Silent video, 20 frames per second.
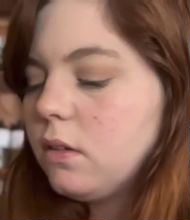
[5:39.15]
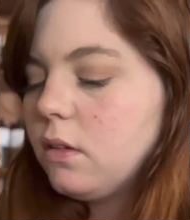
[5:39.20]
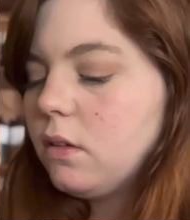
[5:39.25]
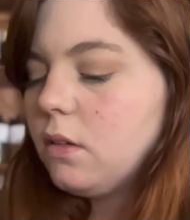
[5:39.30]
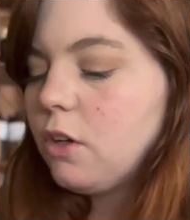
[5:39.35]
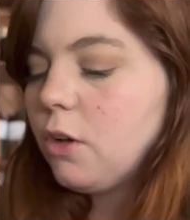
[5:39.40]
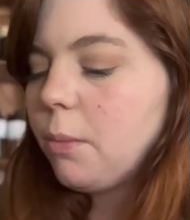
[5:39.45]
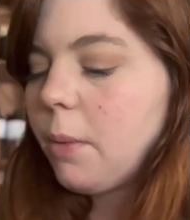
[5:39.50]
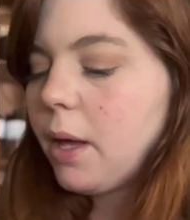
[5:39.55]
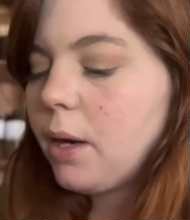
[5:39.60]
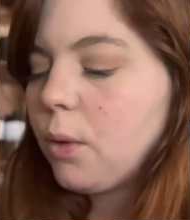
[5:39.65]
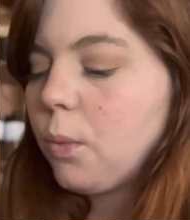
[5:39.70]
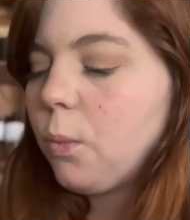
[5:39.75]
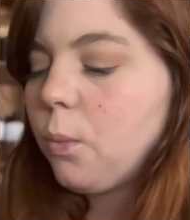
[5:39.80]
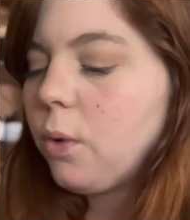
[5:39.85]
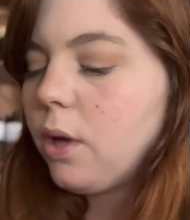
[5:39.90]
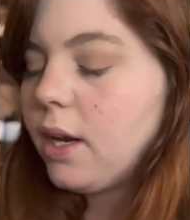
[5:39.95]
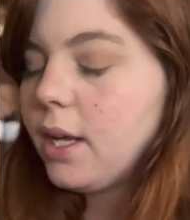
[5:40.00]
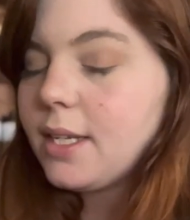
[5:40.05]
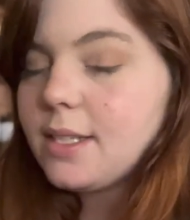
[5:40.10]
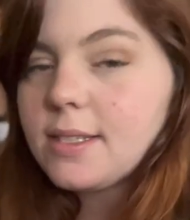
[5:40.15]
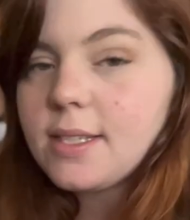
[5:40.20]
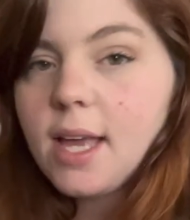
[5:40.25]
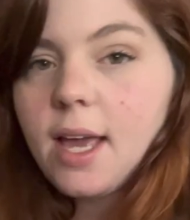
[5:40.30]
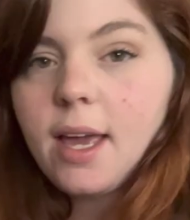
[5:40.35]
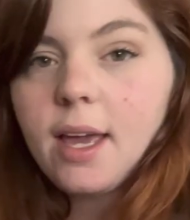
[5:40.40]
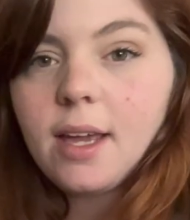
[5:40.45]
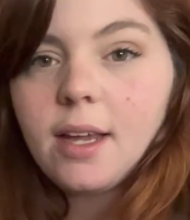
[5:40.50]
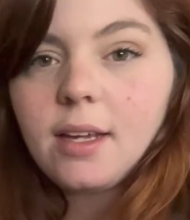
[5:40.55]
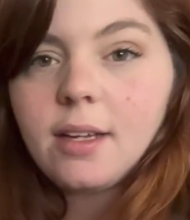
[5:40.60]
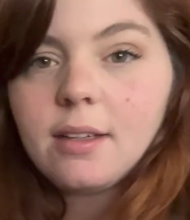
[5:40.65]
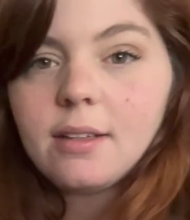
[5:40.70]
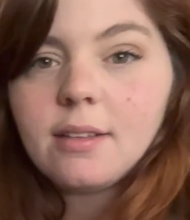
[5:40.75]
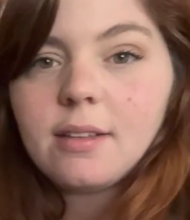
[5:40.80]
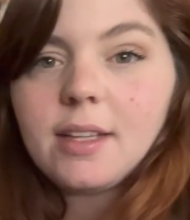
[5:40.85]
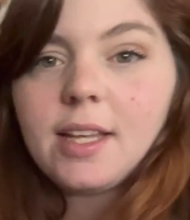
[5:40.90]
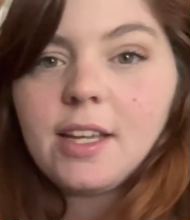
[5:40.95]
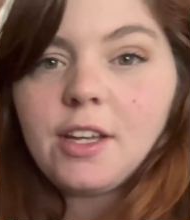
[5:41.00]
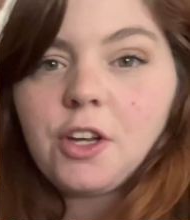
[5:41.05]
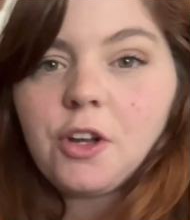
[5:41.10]
no matter what I say,
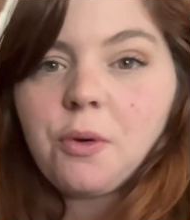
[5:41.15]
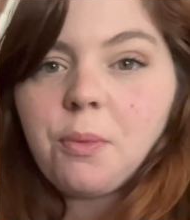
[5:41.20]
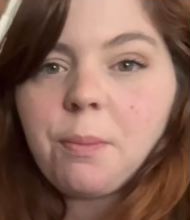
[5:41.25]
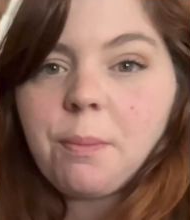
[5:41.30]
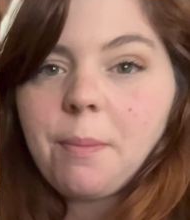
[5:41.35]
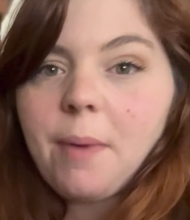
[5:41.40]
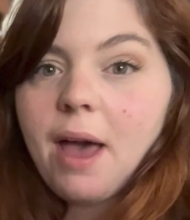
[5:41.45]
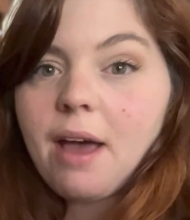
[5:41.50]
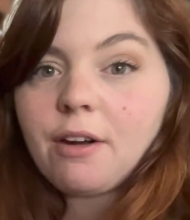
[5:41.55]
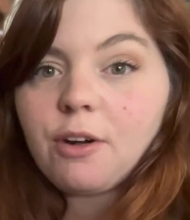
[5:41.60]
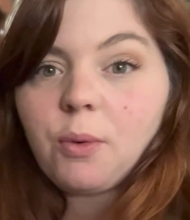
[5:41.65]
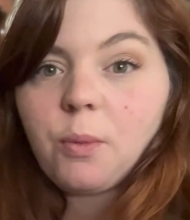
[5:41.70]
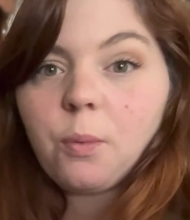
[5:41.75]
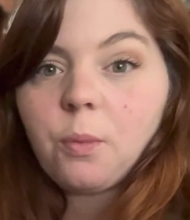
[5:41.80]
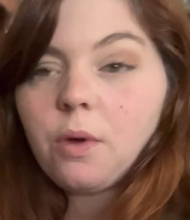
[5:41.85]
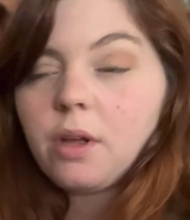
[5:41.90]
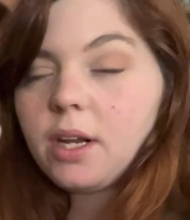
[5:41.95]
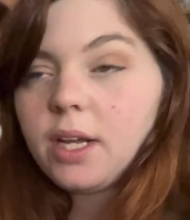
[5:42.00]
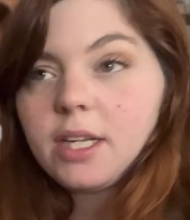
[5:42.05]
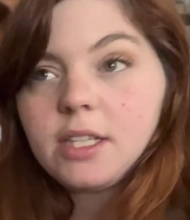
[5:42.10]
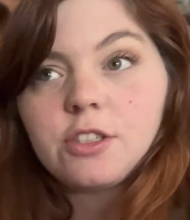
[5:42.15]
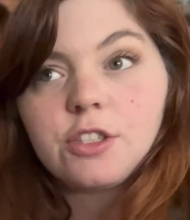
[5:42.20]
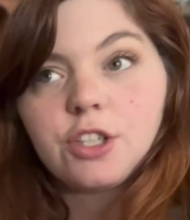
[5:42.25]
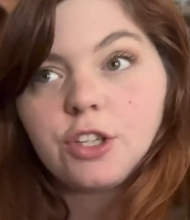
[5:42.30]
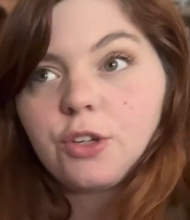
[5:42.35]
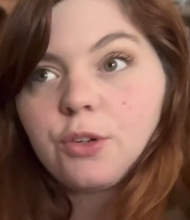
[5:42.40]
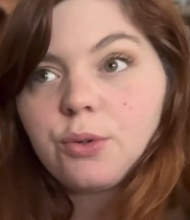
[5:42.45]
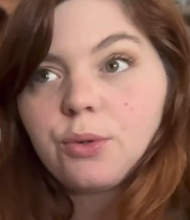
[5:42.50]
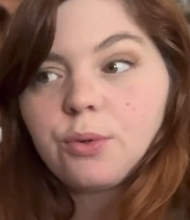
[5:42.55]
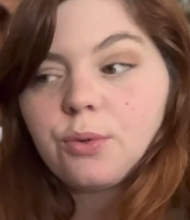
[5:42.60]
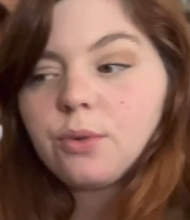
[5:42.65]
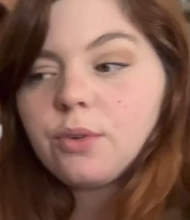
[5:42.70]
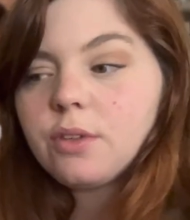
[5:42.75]
And no matter what I do,